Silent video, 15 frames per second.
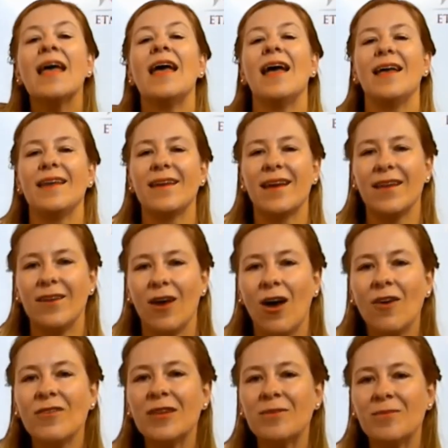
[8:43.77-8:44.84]
and get
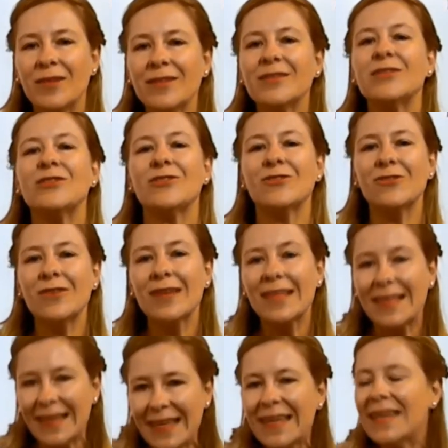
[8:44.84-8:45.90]
off, it means to
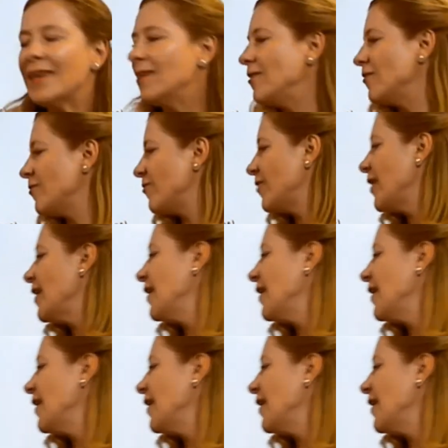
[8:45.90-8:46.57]
leave.